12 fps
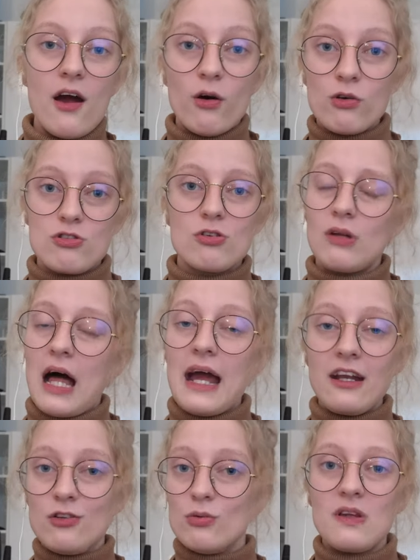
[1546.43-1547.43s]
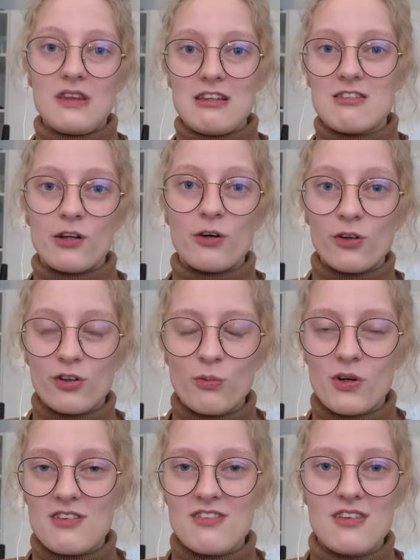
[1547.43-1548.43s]
I also like doing these
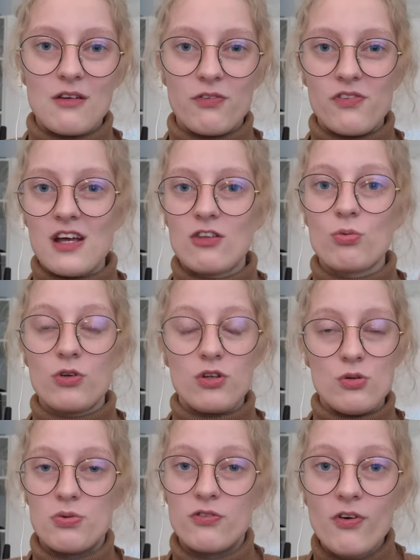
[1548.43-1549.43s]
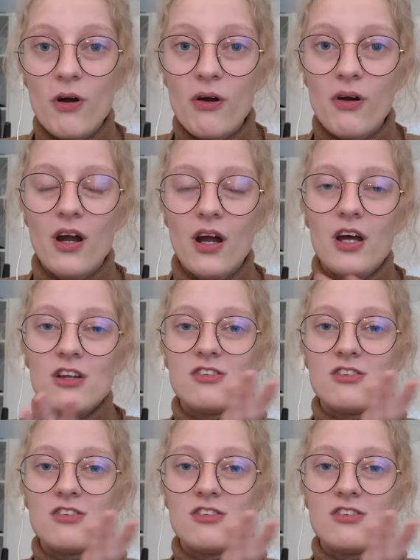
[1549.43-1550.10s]
longer ones if that's what you prefer.